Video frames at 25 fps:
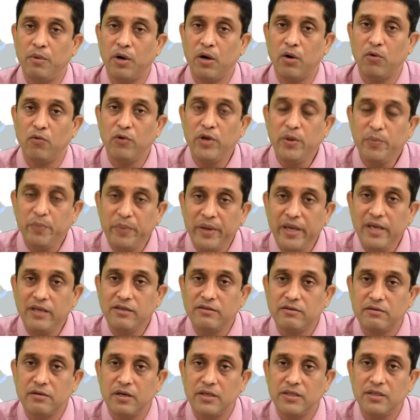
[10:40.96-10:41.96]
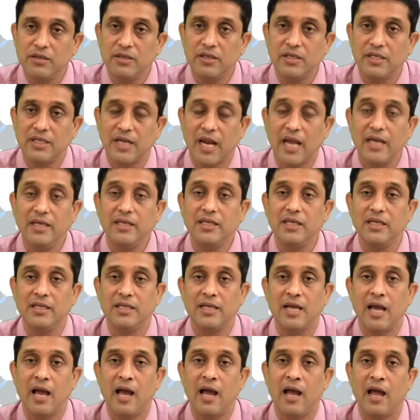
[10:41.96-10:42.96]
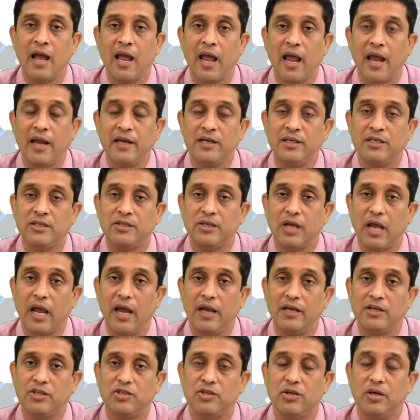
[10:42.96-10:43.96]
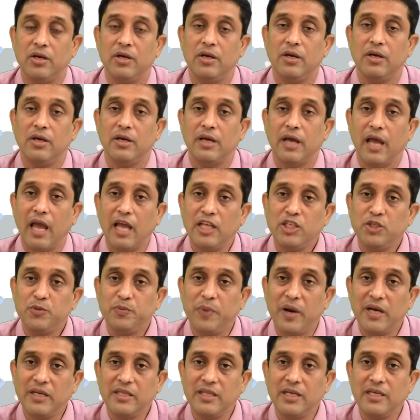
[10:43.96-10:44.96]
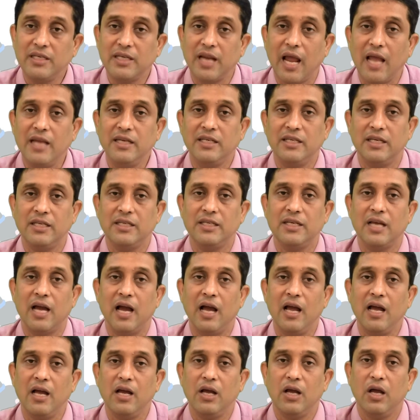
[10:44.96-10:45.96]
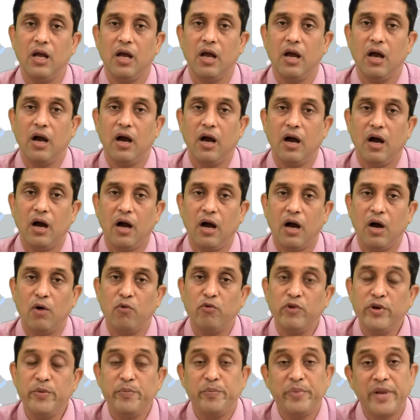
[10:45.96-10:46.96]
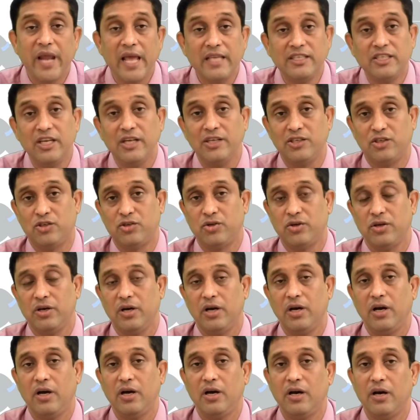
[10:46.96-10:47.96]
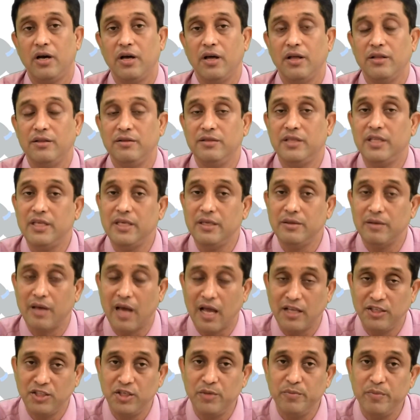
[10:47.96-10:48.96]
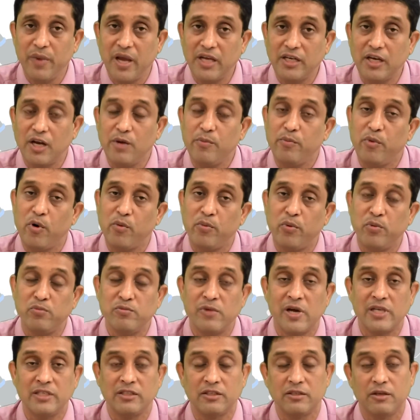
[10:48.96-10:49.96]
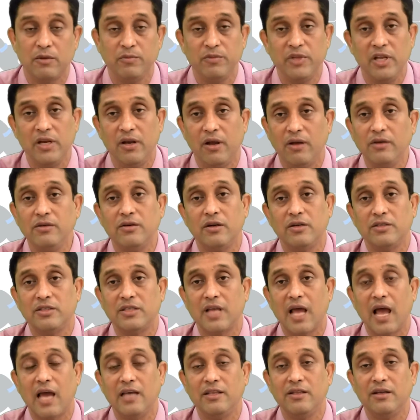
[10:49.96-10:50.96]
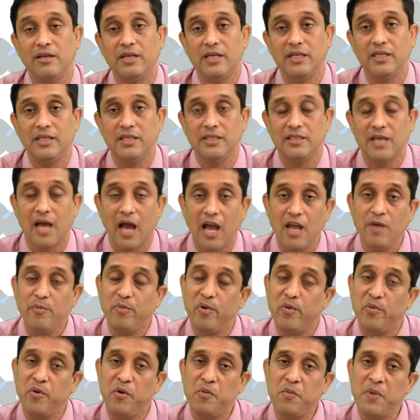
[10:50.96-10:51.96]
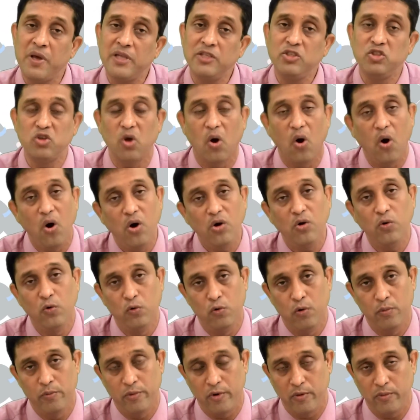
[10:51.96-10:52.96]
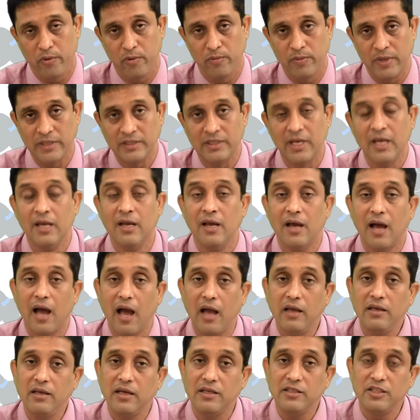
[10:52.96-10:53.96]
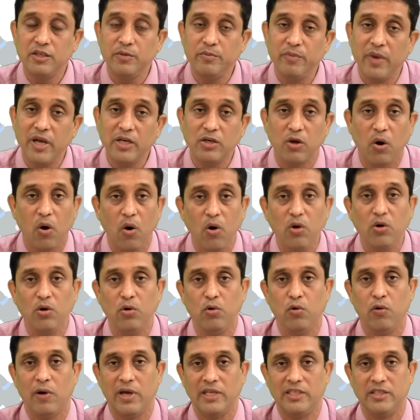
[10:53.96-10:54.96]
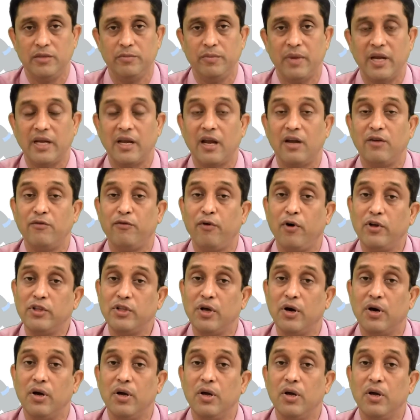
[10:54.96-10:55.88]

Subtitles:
we fix certain criteria, and as per the criteria, we present the achievement and performance of the learners, either it is high performance or low performance, high achievement or low achievement, and further